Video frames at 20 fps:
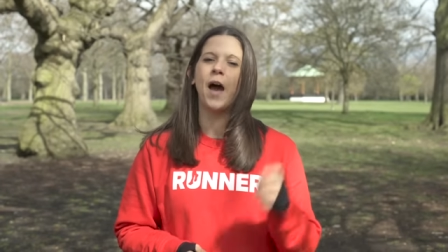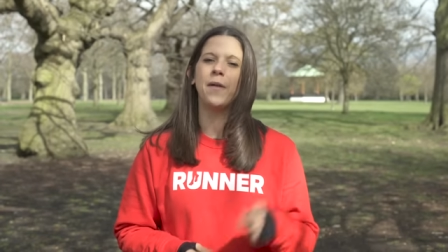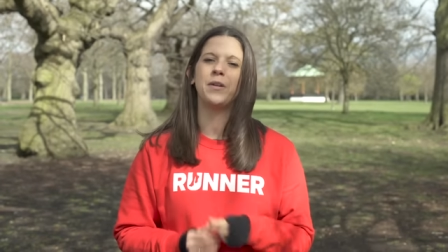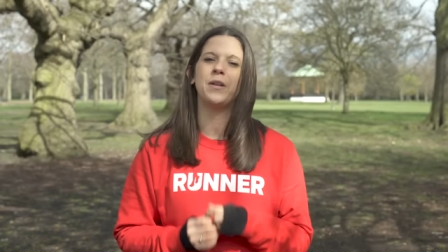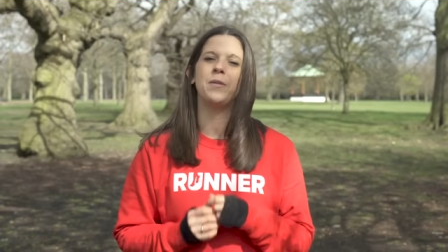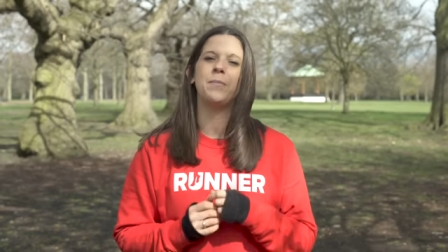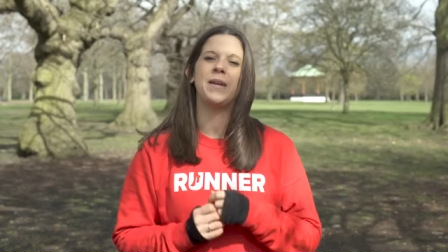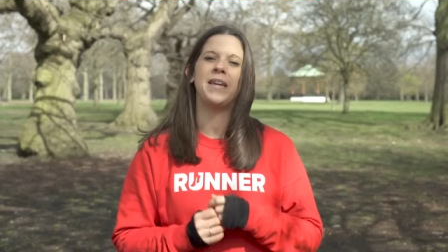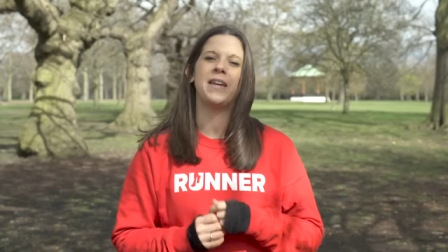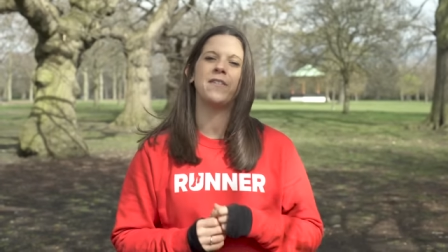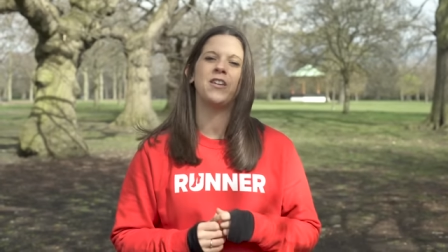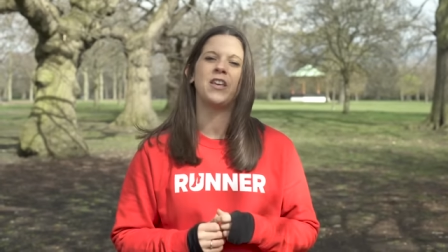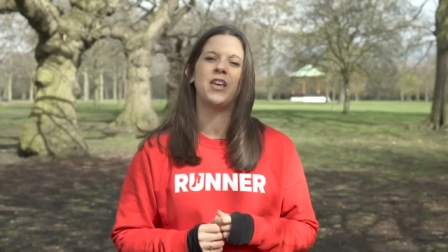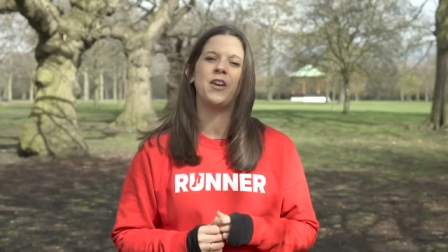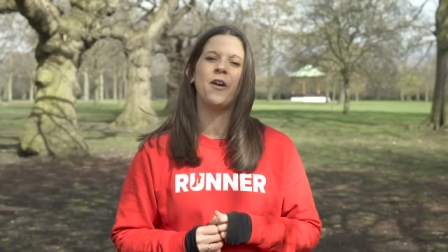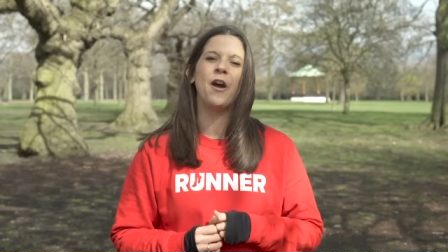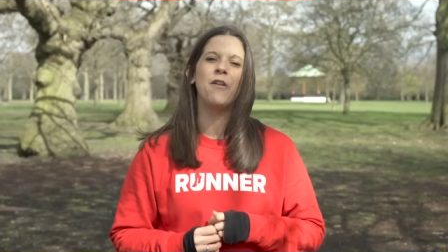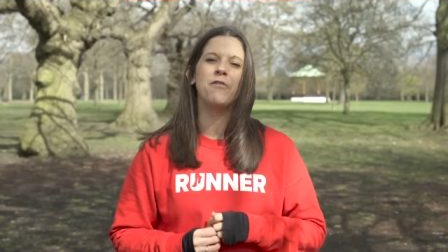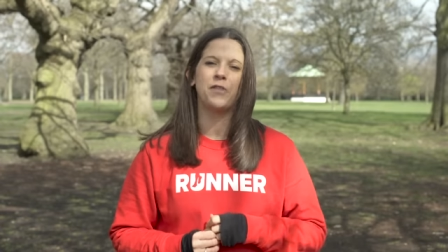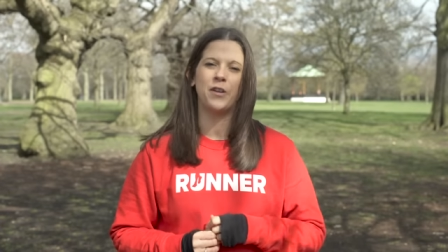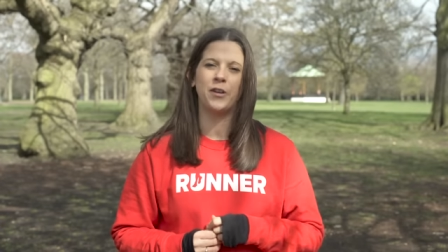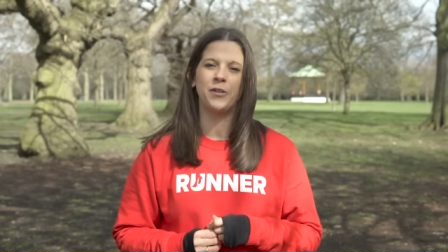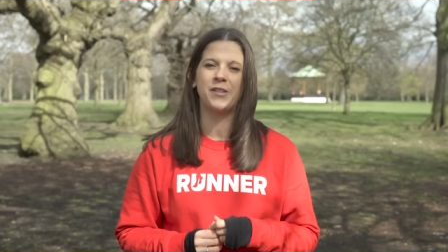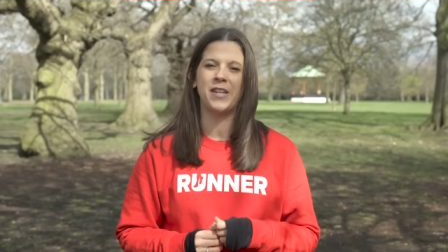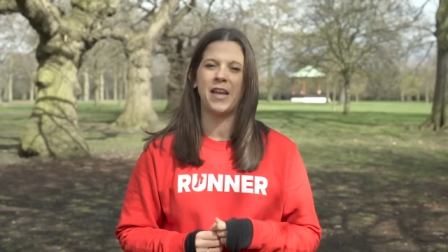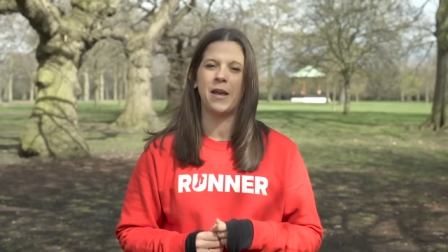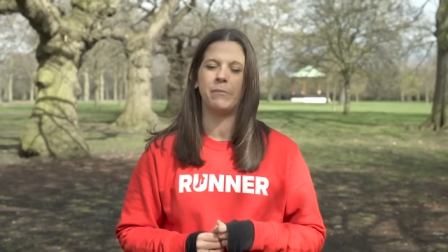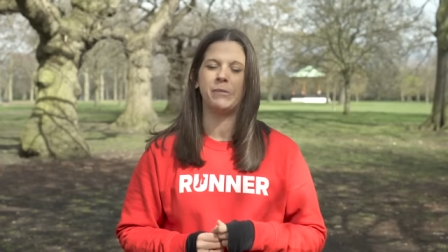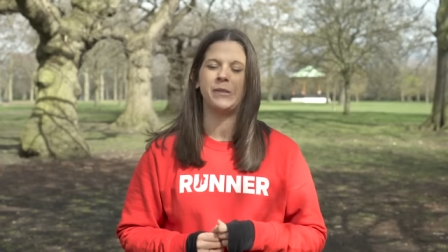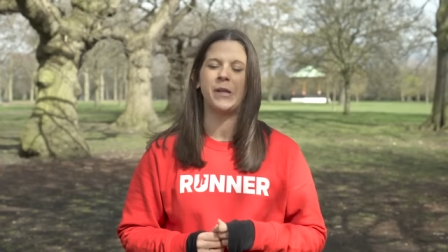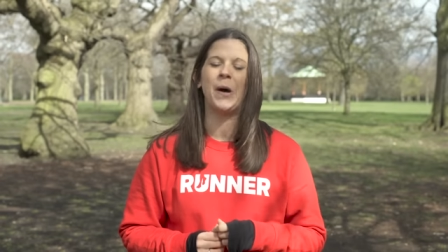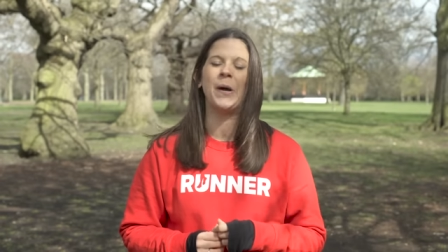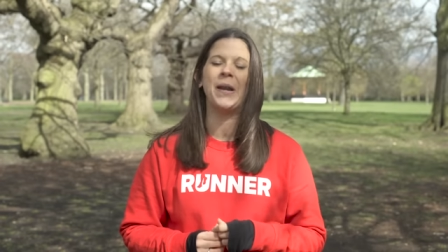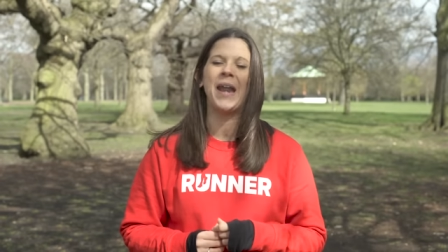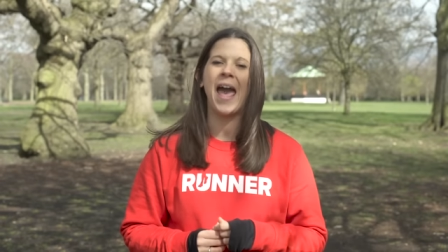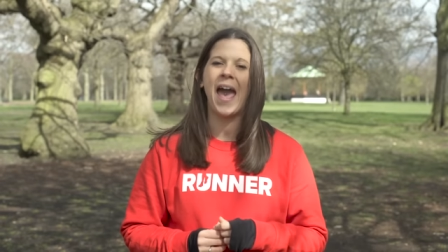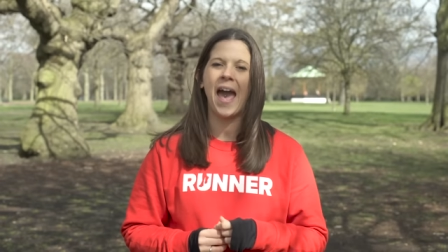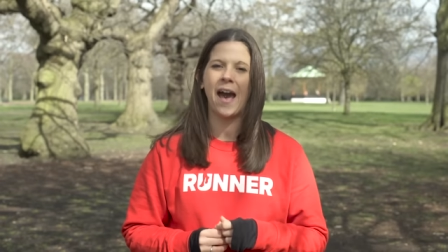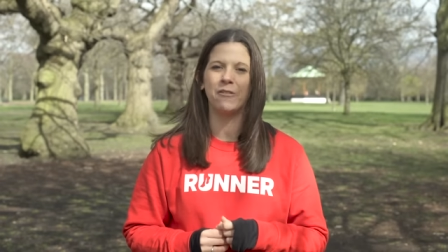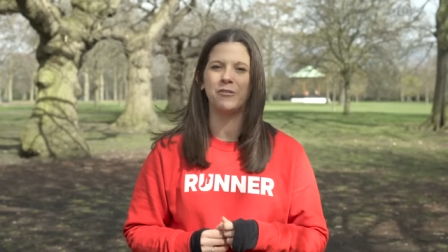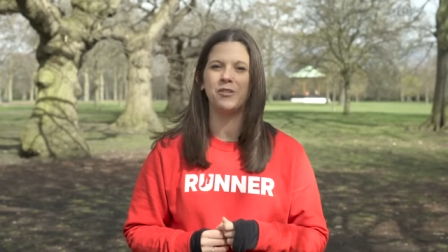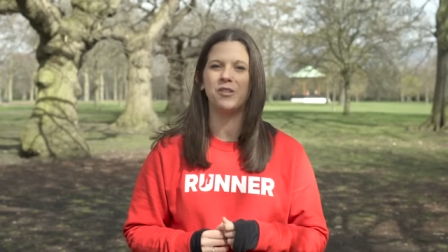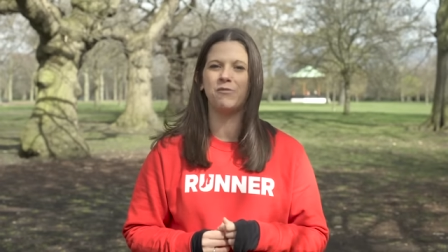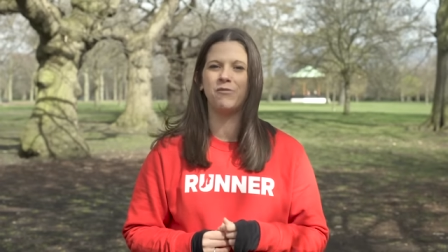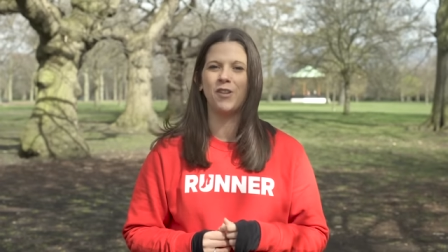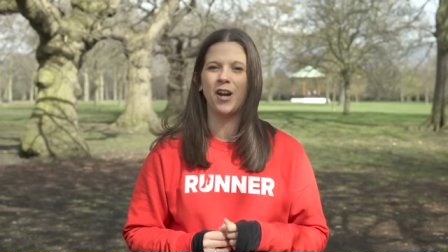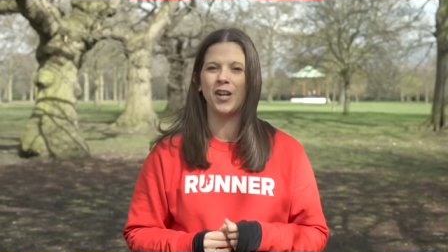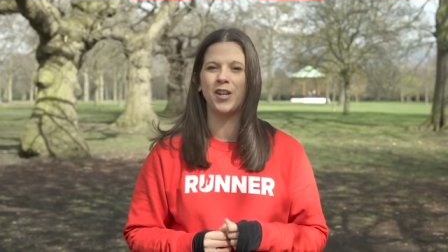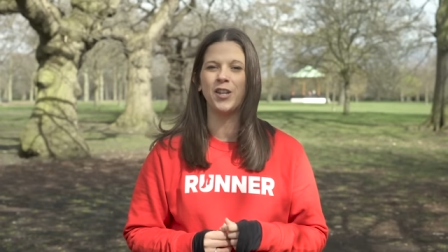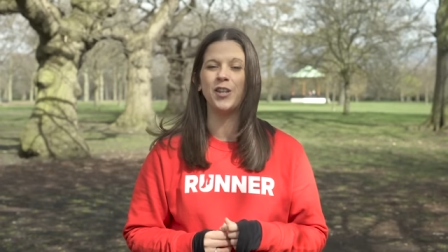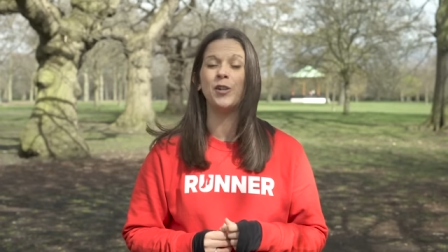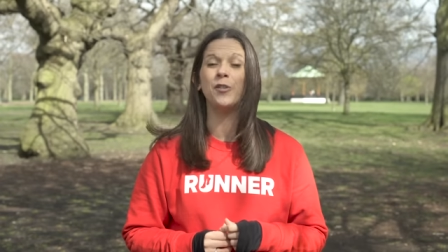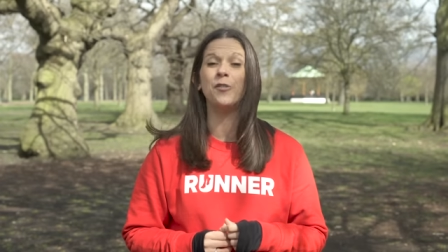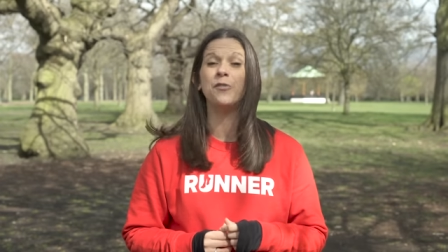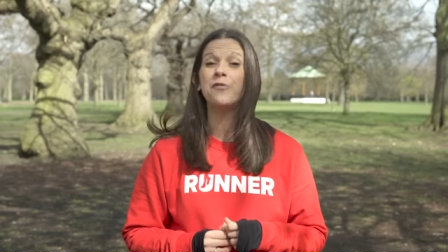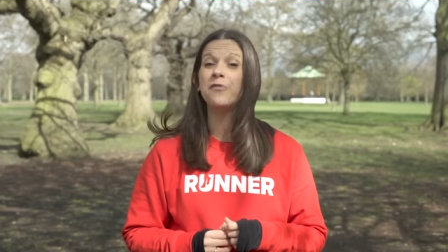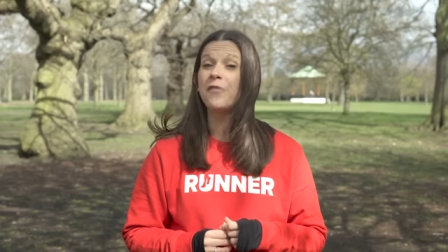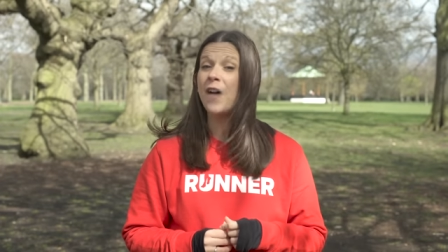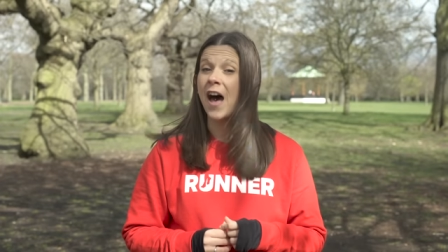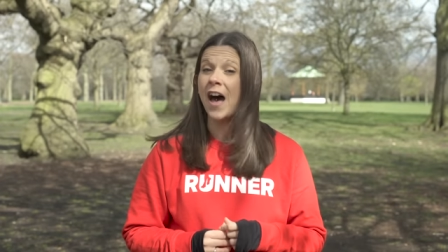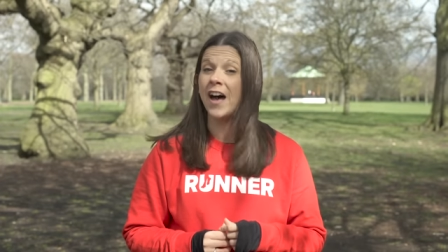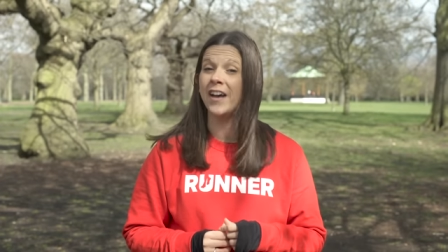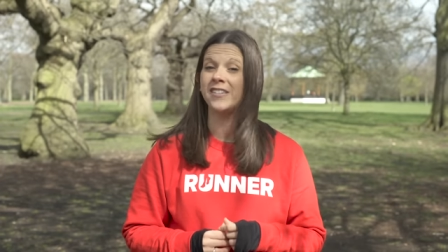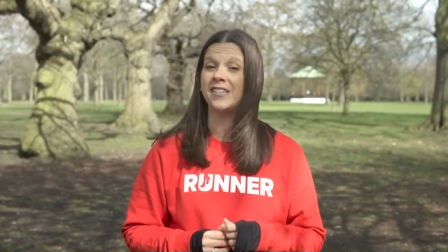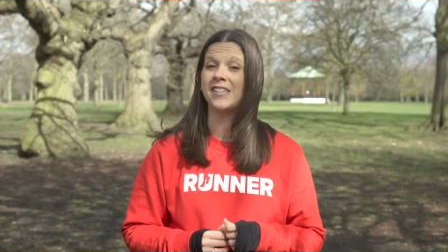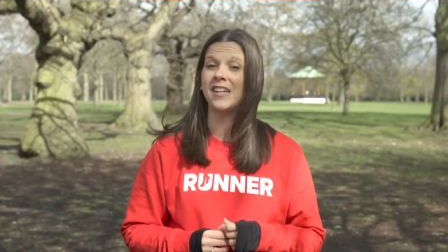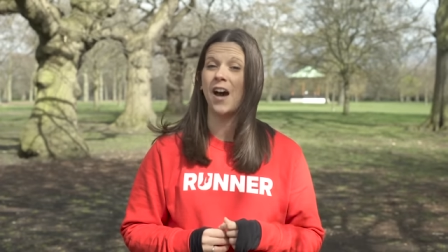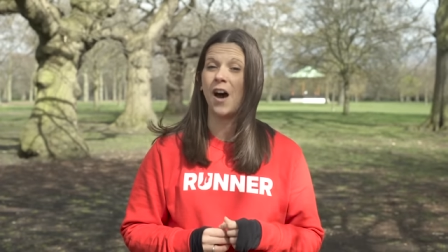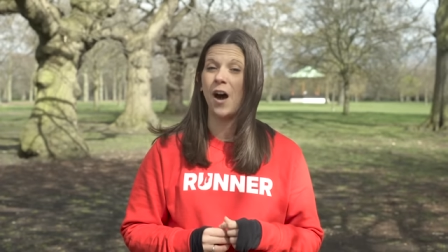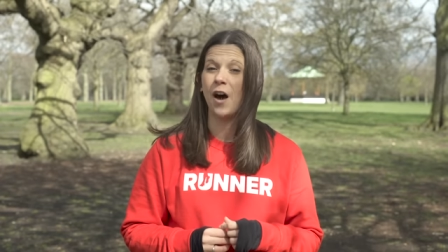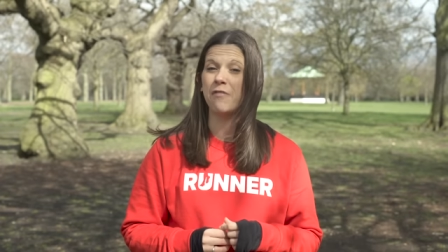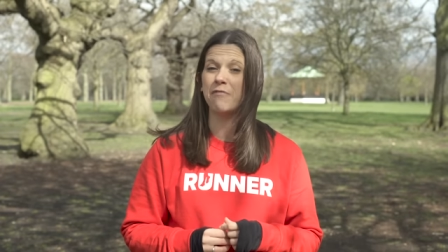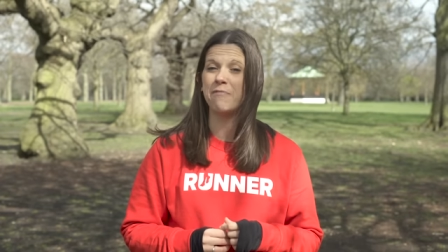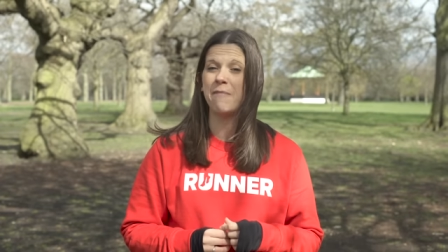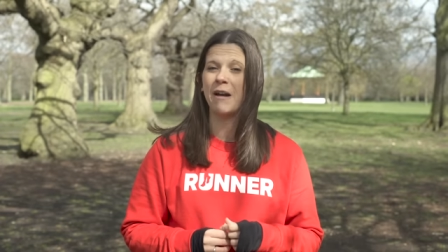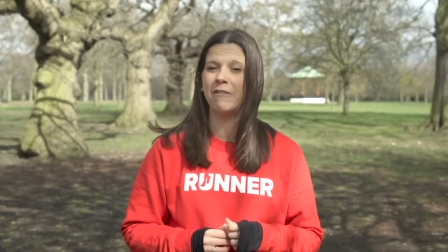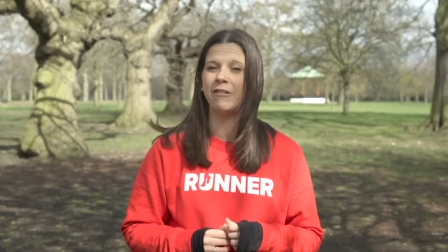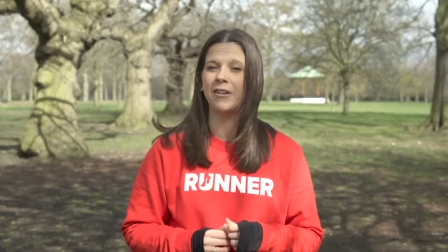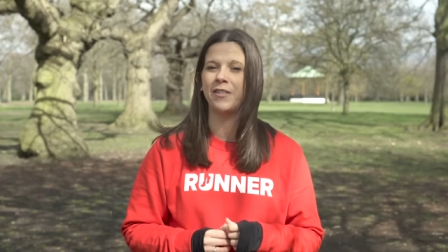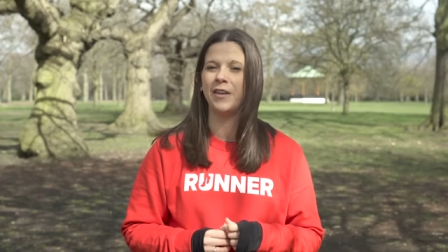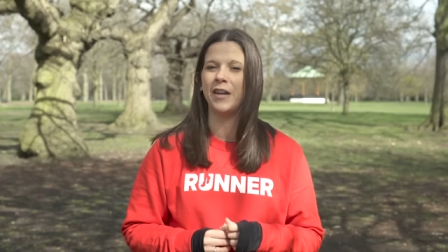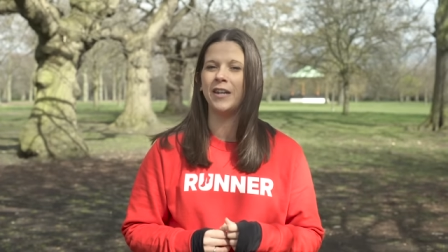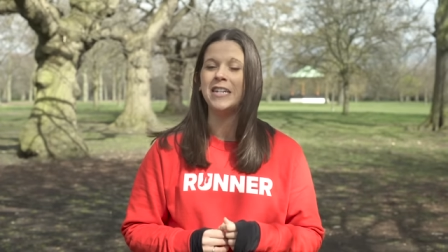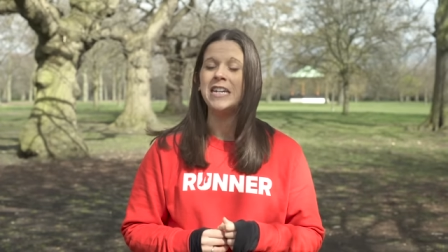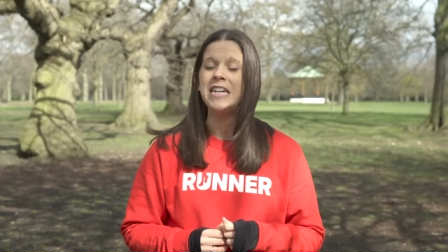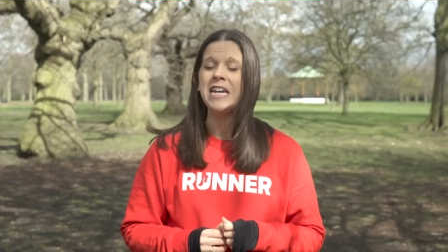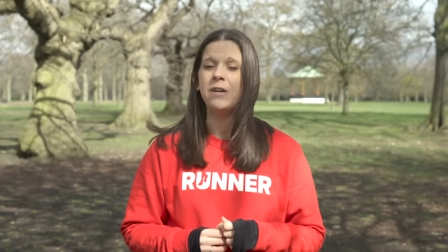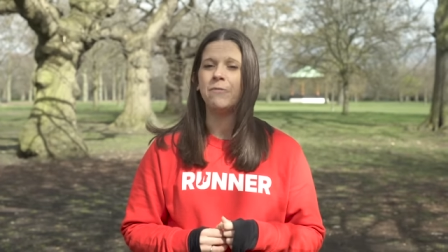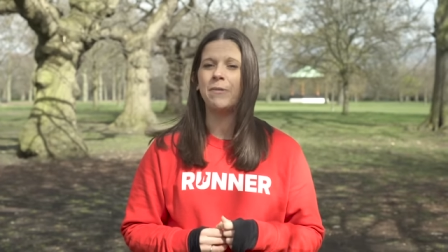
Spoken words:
I'm going to be giving you a few tips on how to run your first half marathon.